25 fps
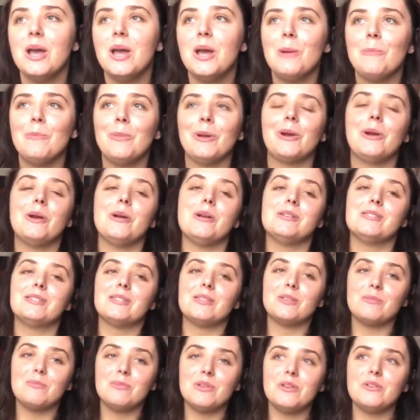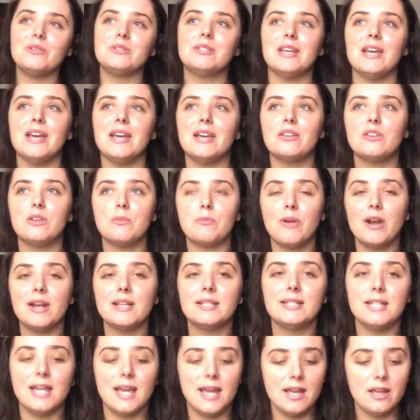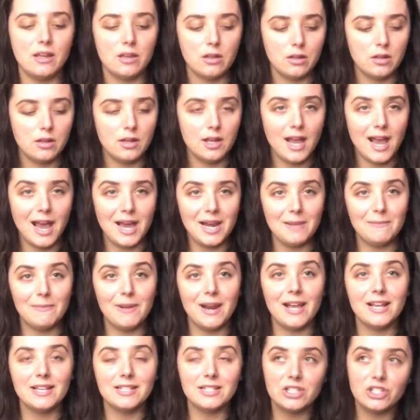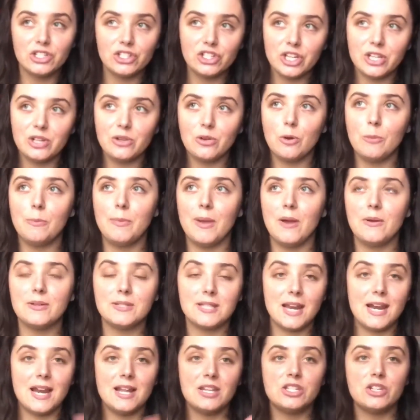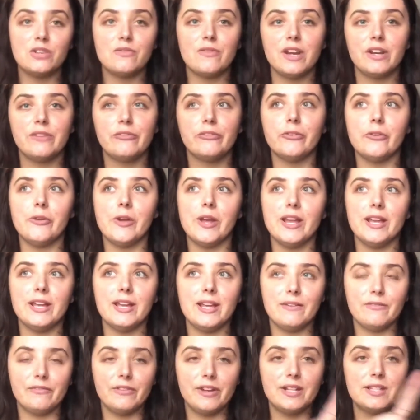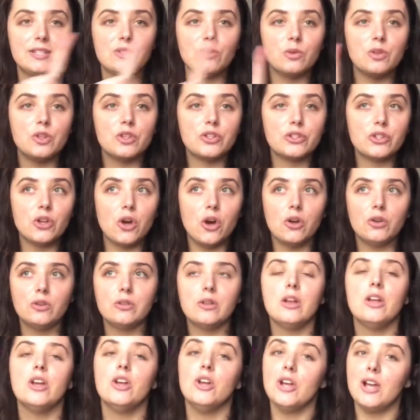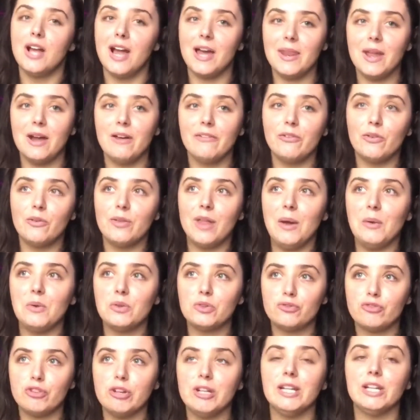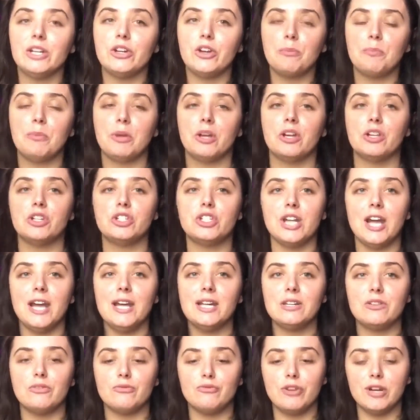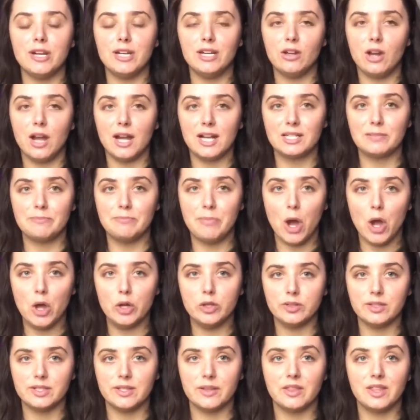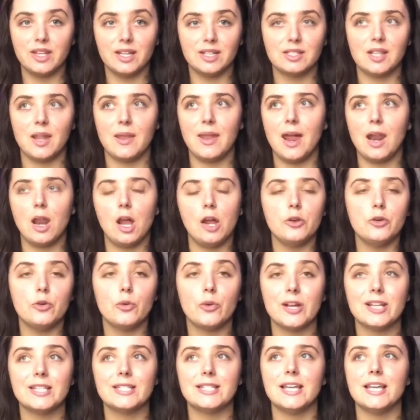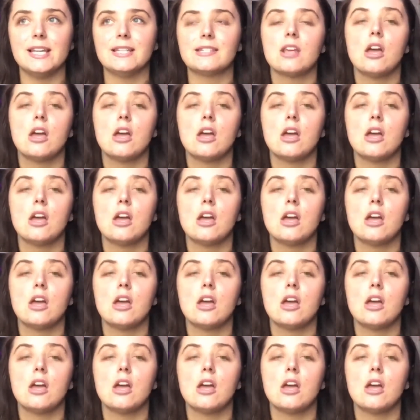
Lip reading: because the music, you press it and it plays Jingle Bells, and as you read through it, it reads all the song. And I thought that was really good because Jaden really likes buttons and things like that, like noises.